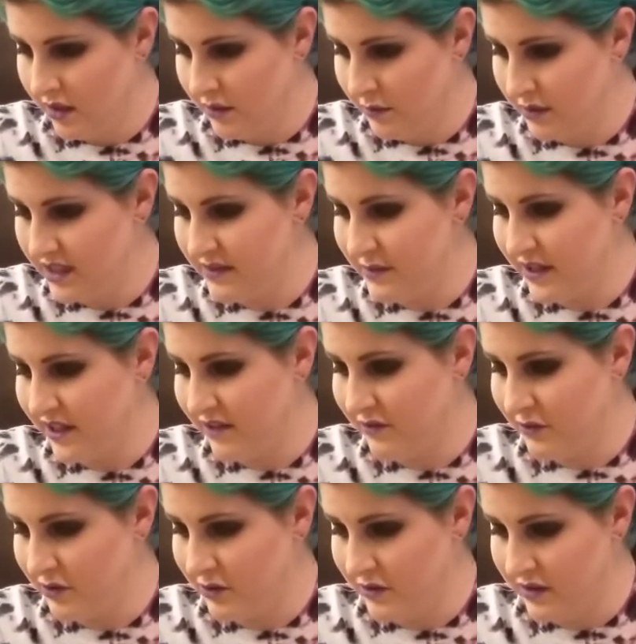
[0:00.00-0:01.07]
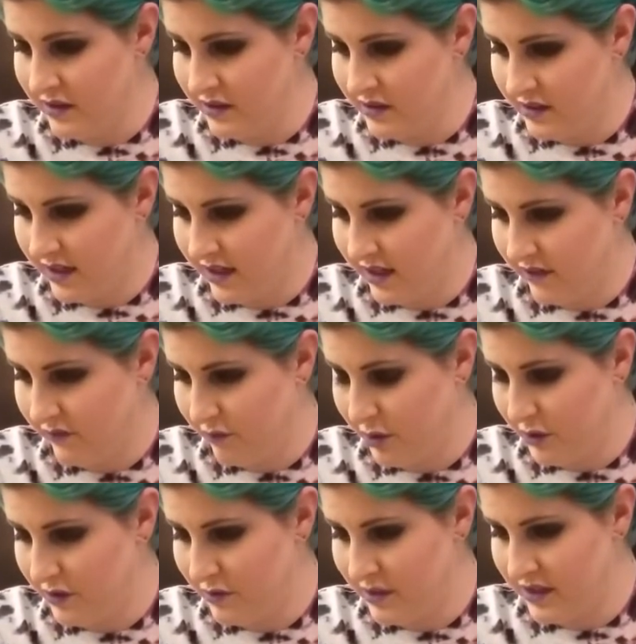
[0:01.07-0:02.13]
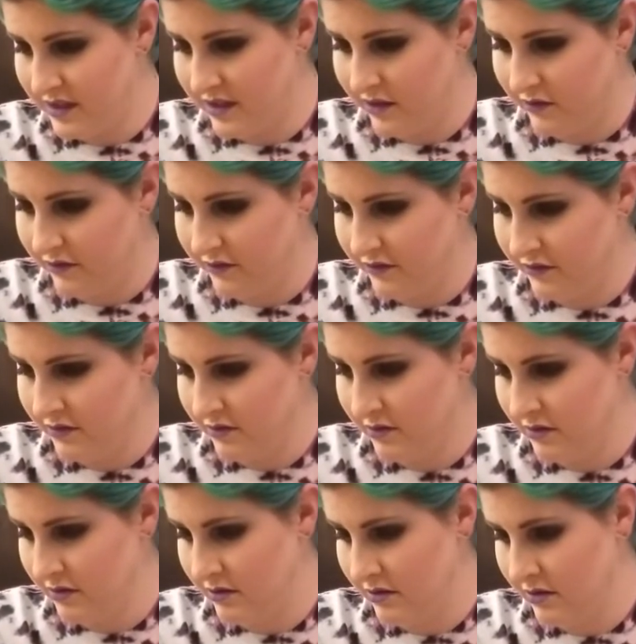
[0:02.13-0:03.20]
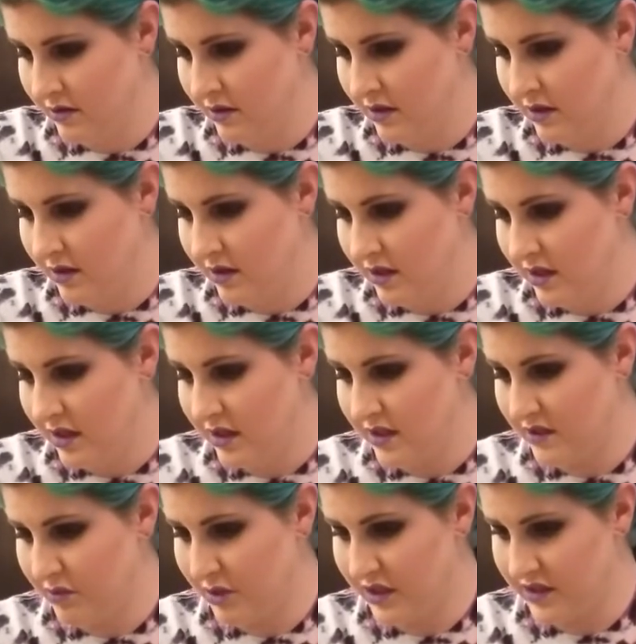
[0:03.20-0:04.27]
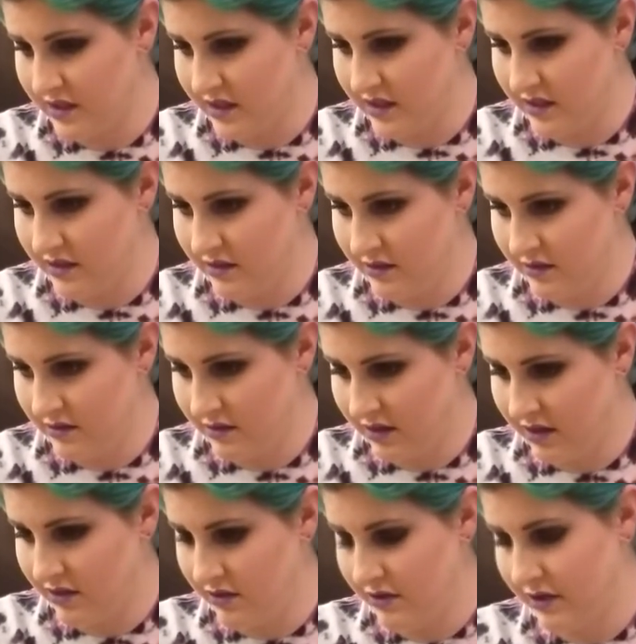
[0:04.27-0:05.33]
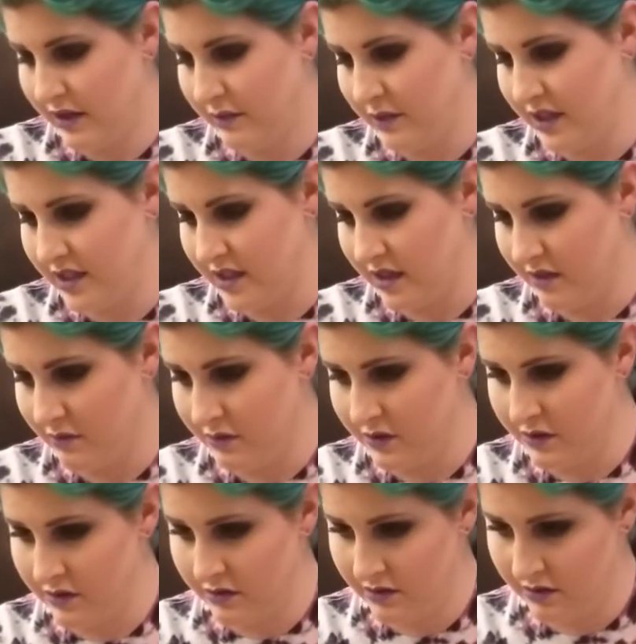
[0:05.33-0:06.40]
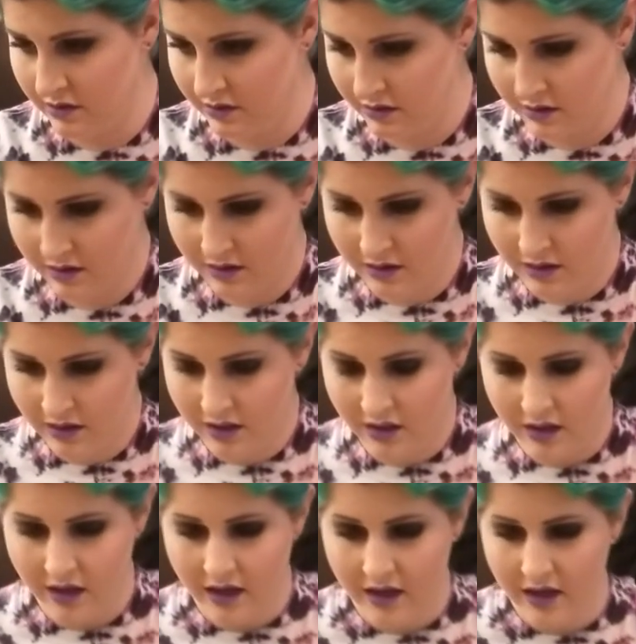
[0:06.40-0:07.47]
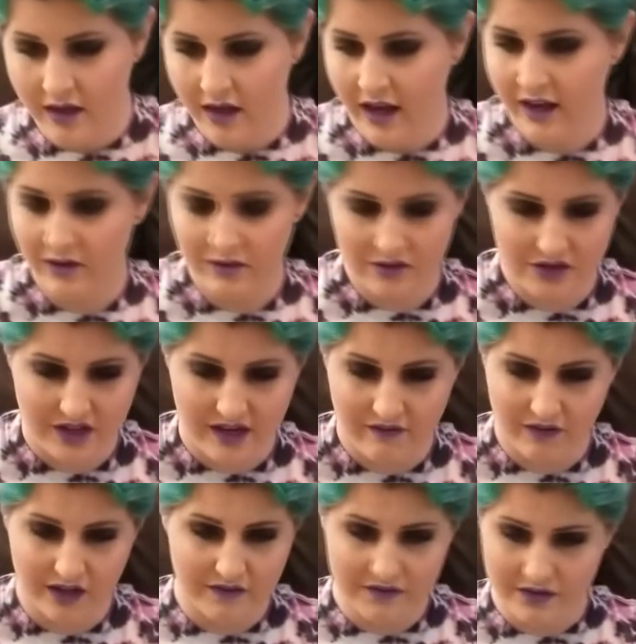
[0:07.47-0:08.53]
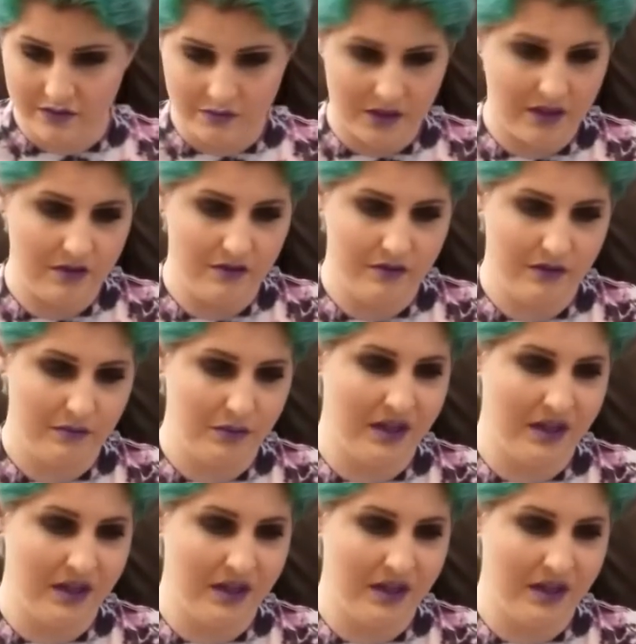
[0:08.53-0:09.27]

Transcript: Please be careful doing this. I have poked myself in this process. I don't know how many times. I don't usually have gloves on when I do it.